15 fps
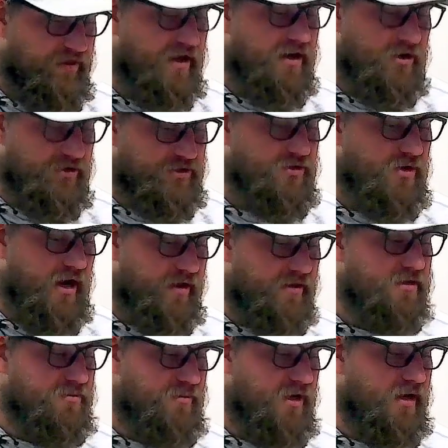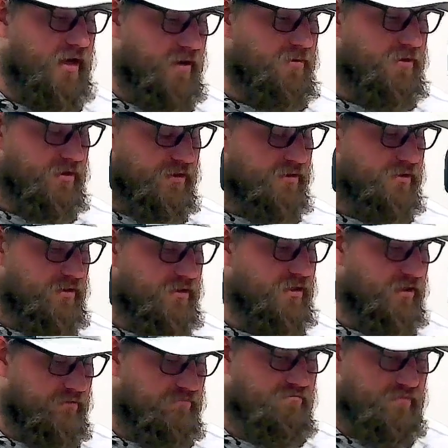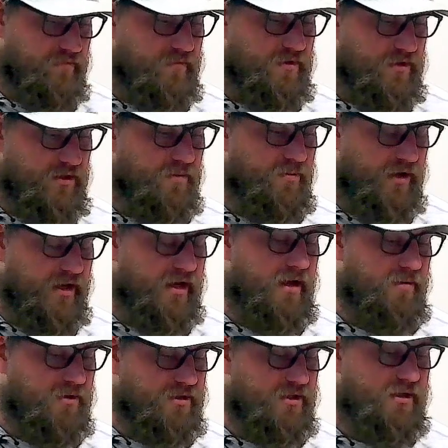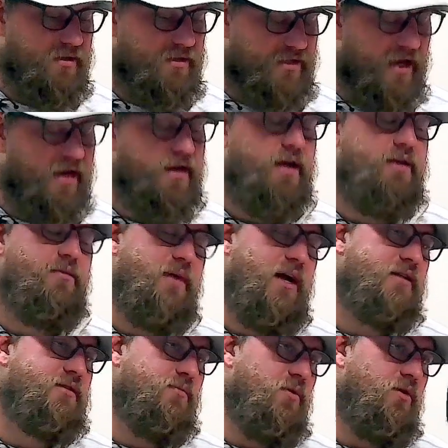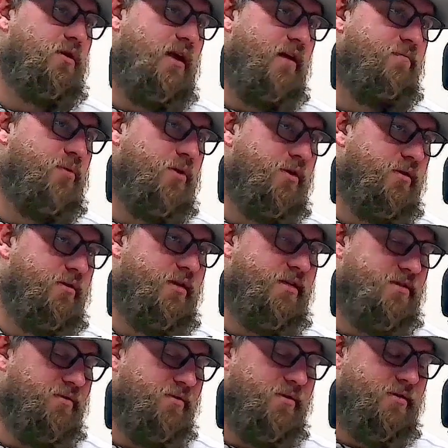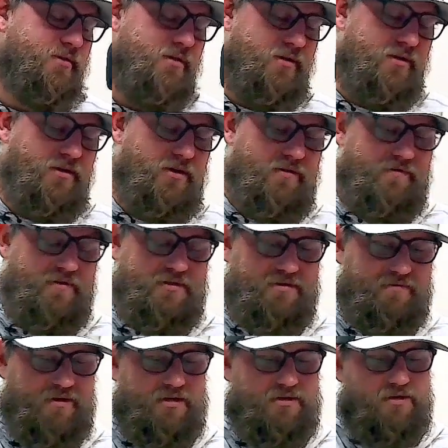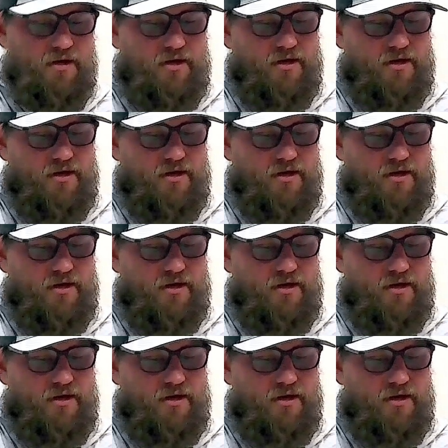think our strength is being able to take care of the basketball and have pretty decent looks on the offensive end.